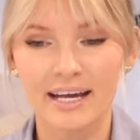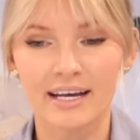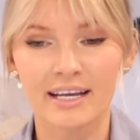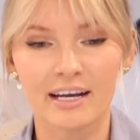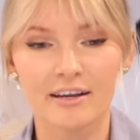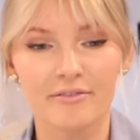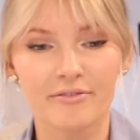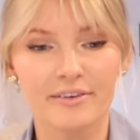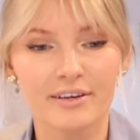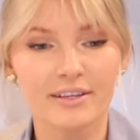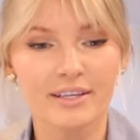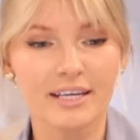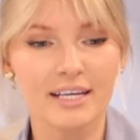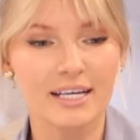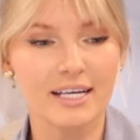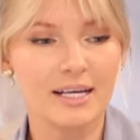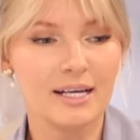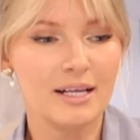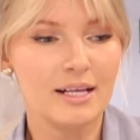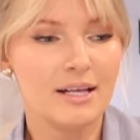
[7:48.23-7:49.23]
And I feel
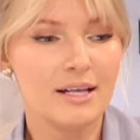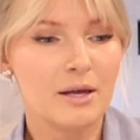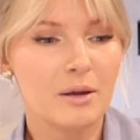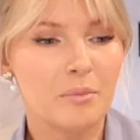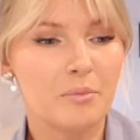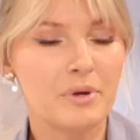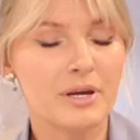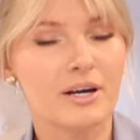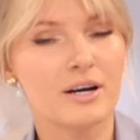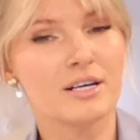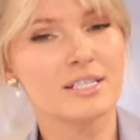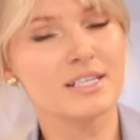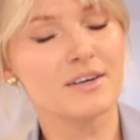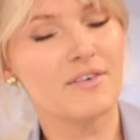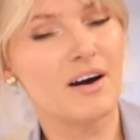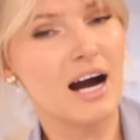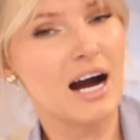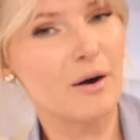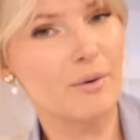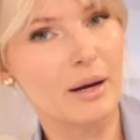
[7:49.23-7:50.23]
like, because of
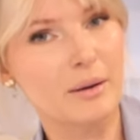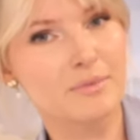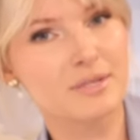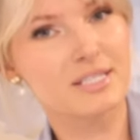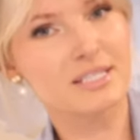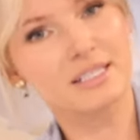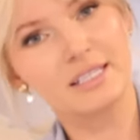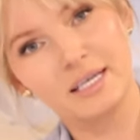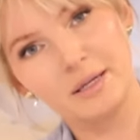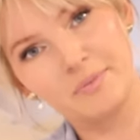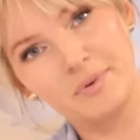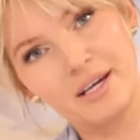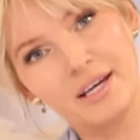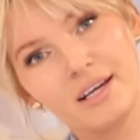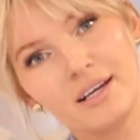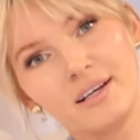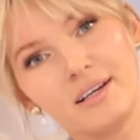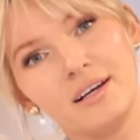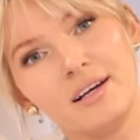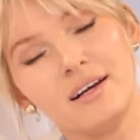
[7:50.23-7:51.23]
how I'm
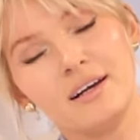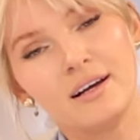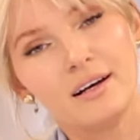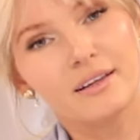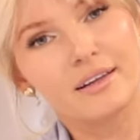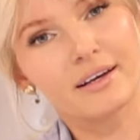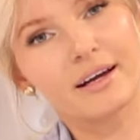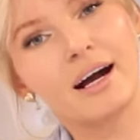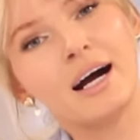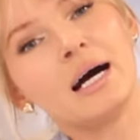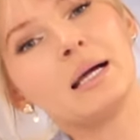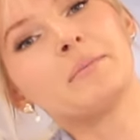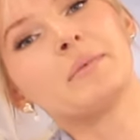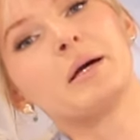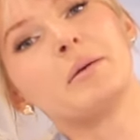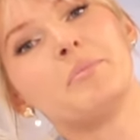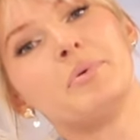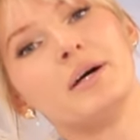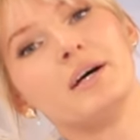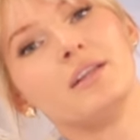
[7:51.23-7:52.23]
sleeping, like on
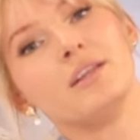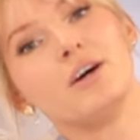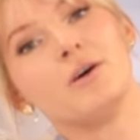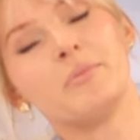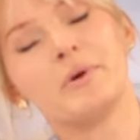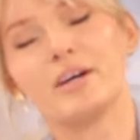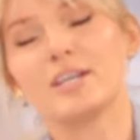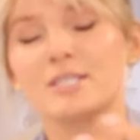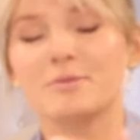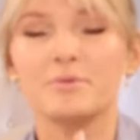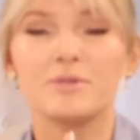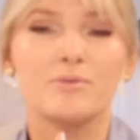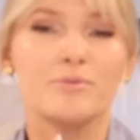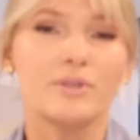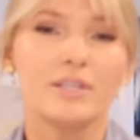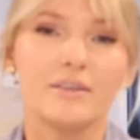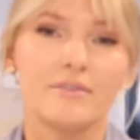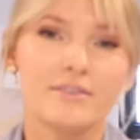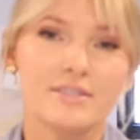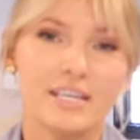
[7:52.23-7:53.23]
my pillow, my husband
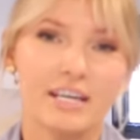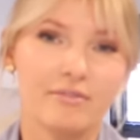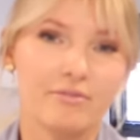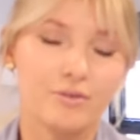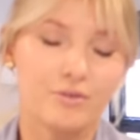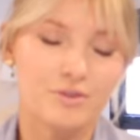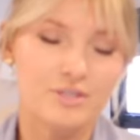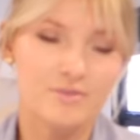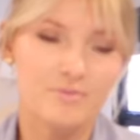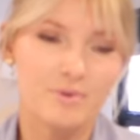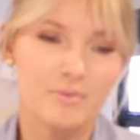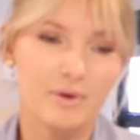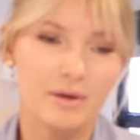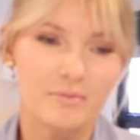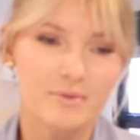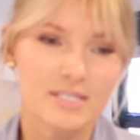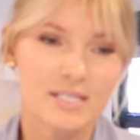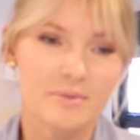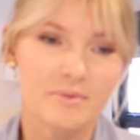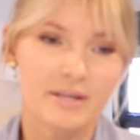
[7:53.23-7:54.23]
will even take photos of me while I'm
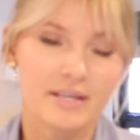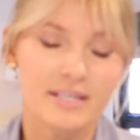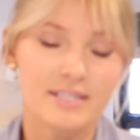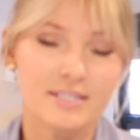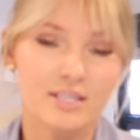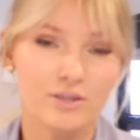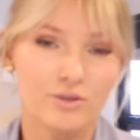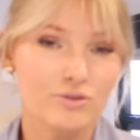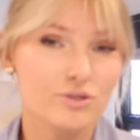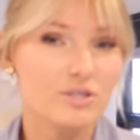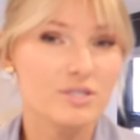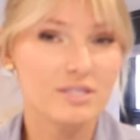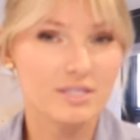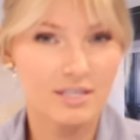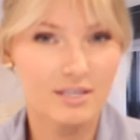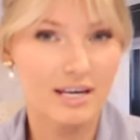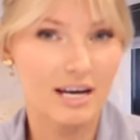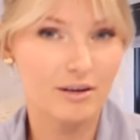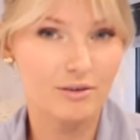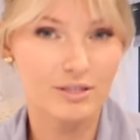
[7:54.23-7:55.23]
sleeping, and he's like, you should
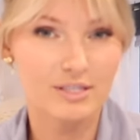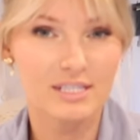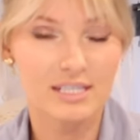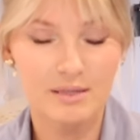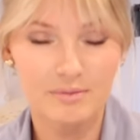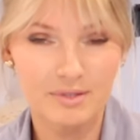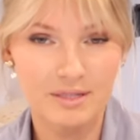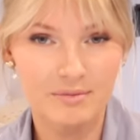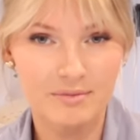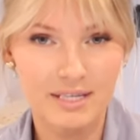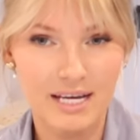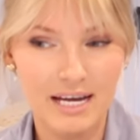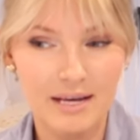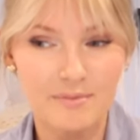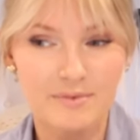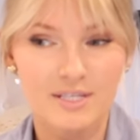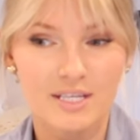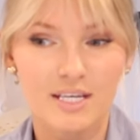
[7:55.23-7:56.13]
see how you sleep sometimes.